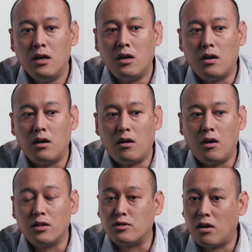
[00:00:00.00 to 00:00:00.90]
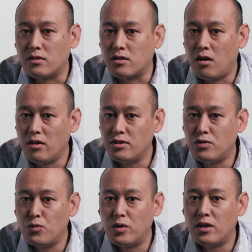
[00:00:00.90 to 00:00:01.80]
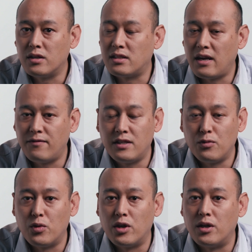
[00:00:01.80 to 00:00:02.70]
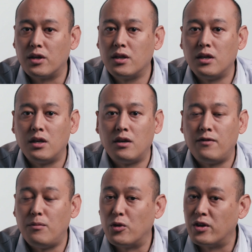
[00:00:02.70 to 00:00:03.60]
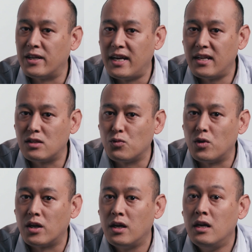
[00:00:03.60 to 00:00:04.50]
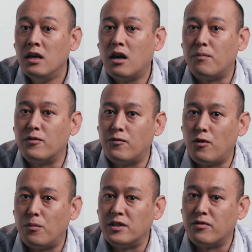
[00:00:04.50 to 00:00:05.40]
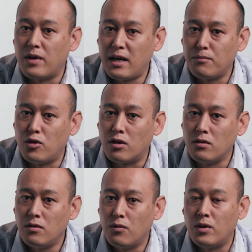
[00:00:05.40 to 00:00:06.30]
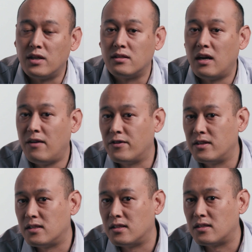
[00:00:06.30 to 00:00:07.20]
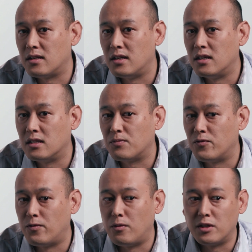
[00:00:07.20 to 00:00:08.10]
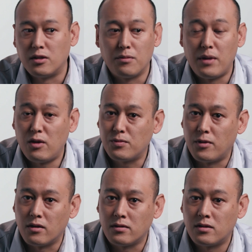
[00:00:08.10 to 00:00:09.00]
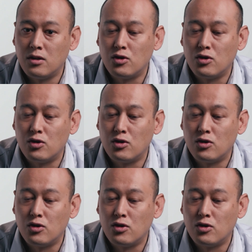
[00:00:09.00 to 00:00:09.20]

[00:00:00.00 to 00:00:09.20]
all the toxicology work, safety work, pharmacokinetics work are performed in the rat model, whereas the efficacy study is performed in the mouse models.